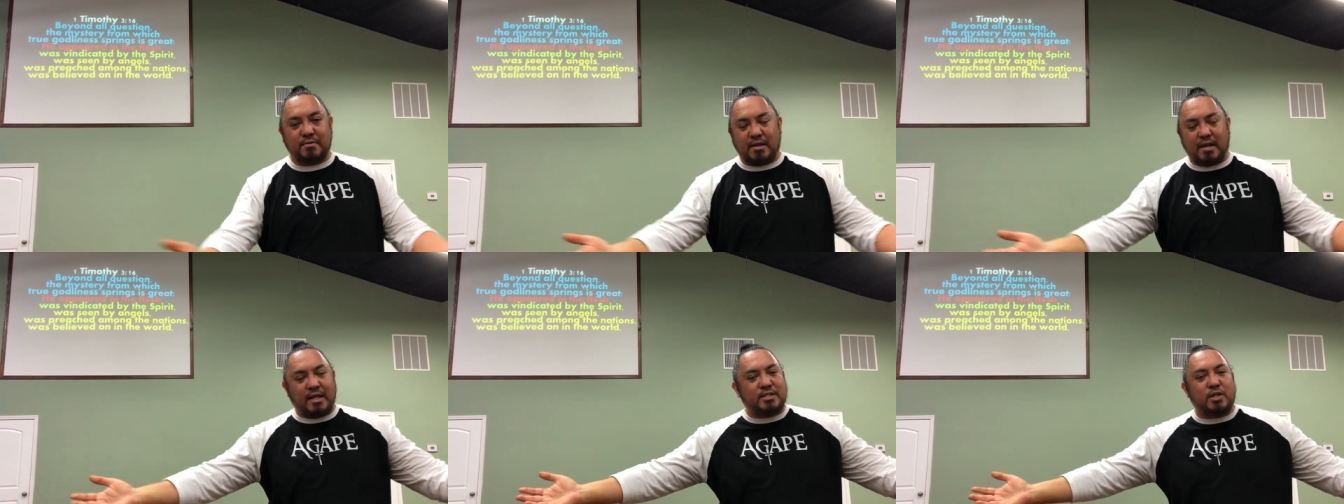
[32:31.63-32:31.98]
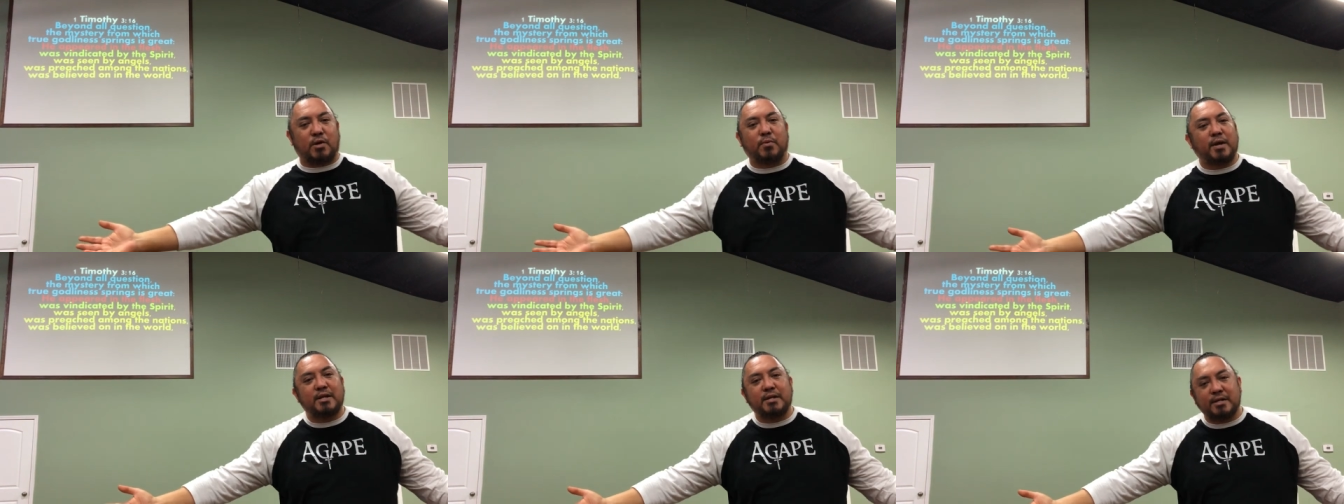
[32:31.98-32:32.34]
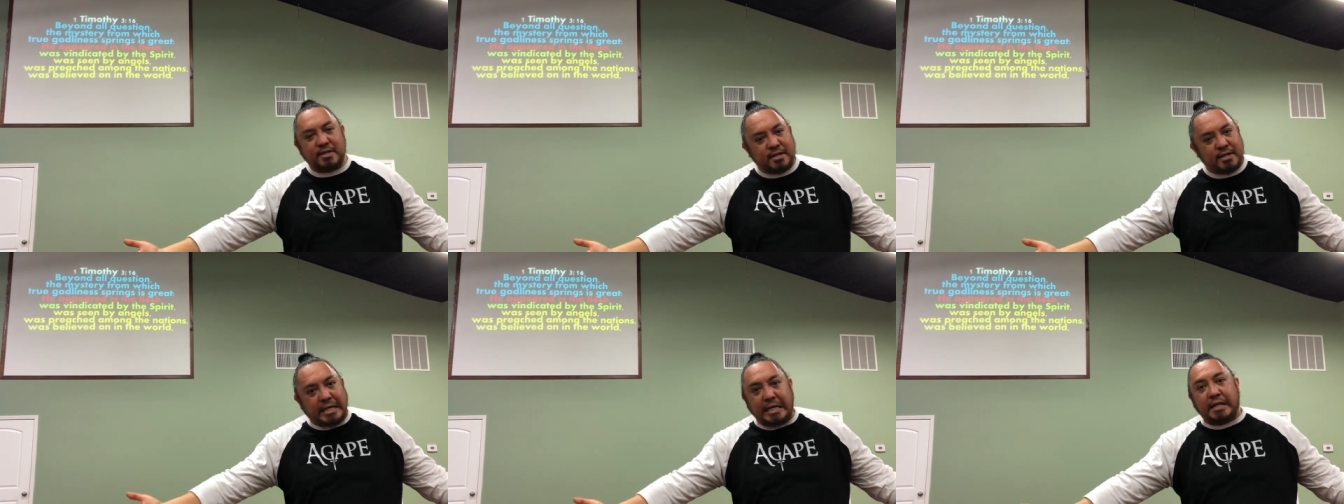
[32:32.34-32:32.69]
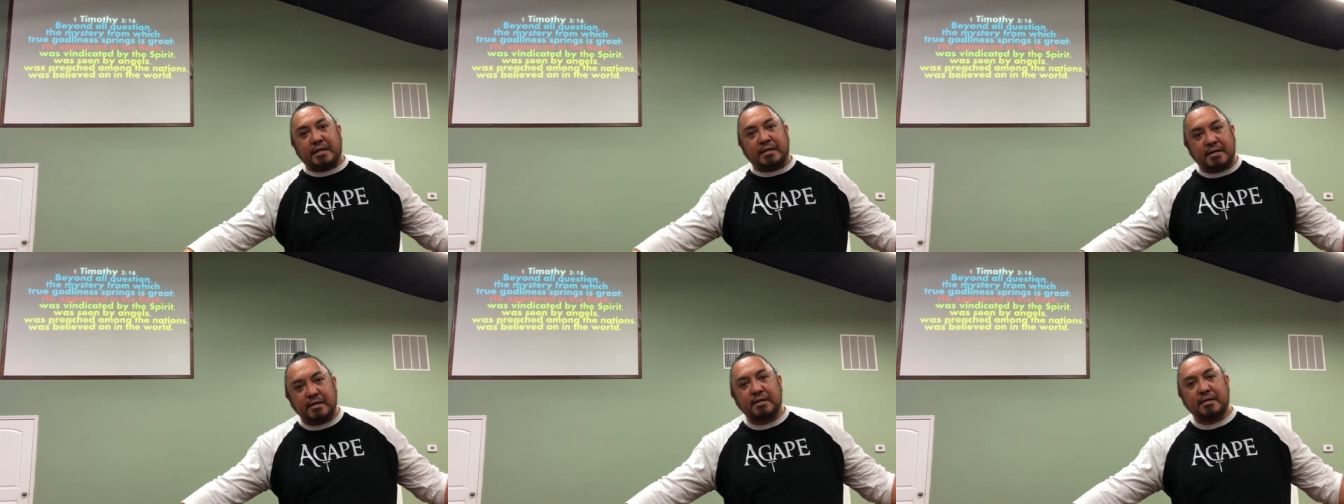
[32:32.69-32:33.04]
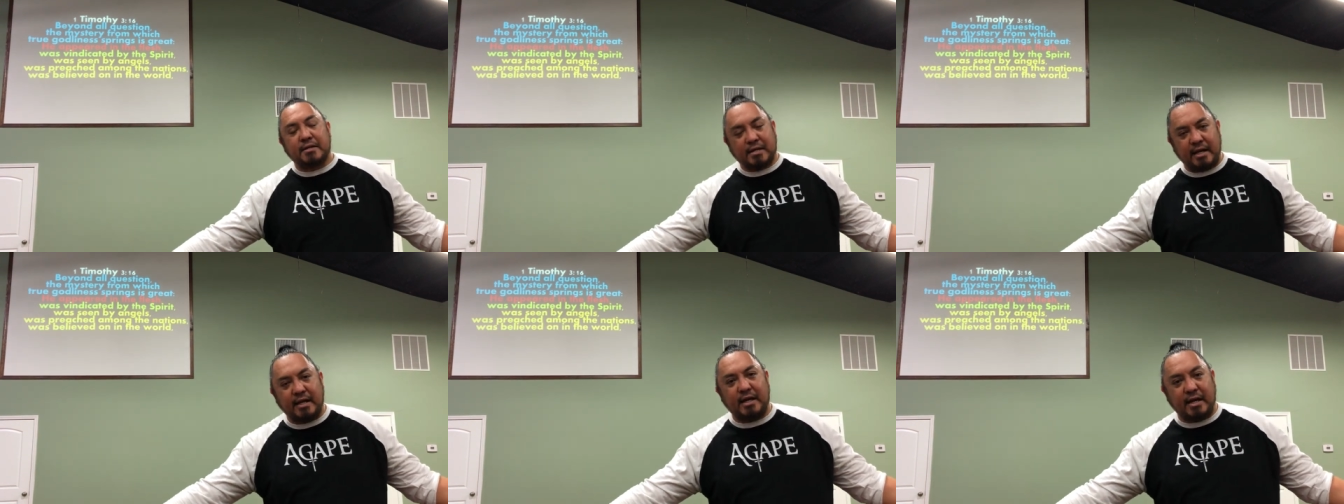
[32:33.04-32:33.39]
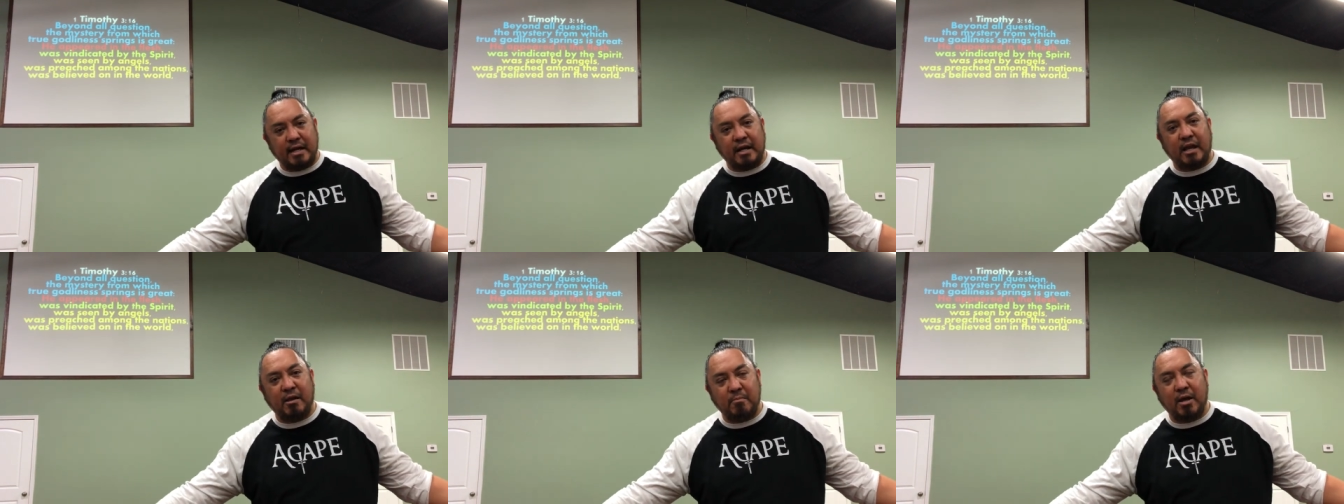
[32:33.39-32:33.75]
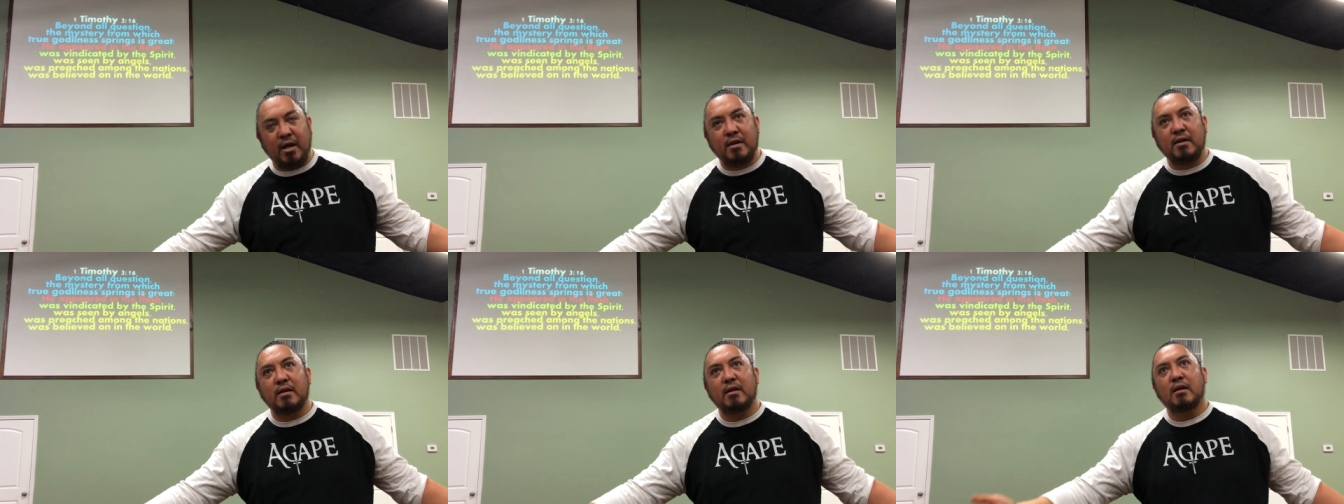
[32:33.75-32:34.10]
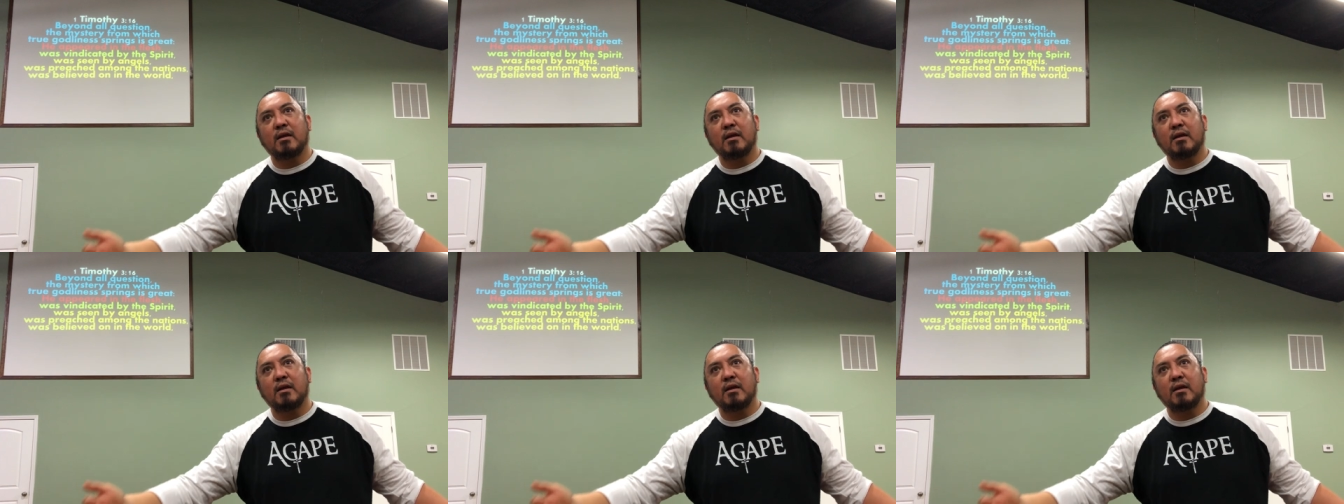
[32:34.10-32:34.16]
It's already done did. Can I get an amen?